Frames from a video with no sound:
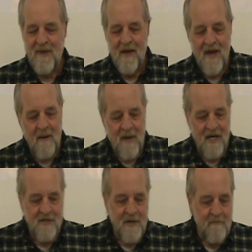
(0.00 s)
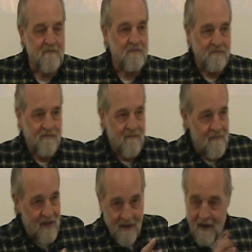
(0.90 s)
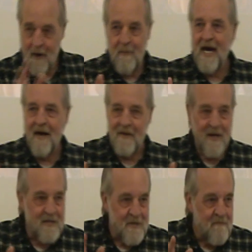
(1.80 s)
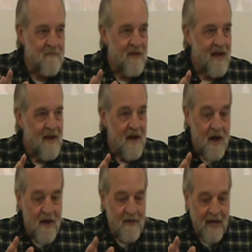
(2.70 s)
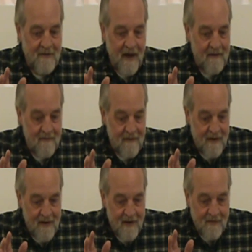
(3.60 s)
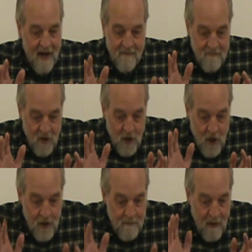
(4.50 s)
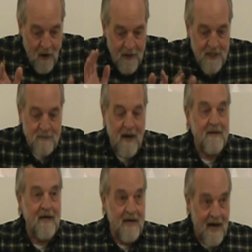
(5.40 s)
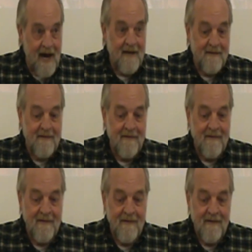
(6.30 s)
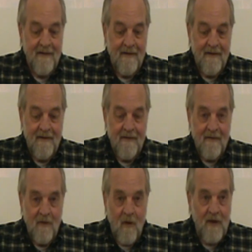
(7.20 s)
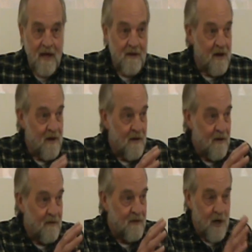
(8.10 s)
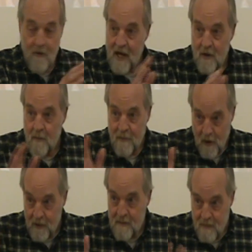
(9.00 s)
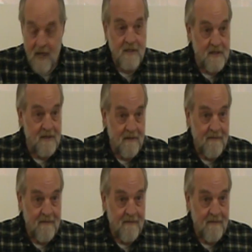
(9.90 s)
That means, now hear me on this, that, that, that good parking spot that you got, or that deer that you barely missed,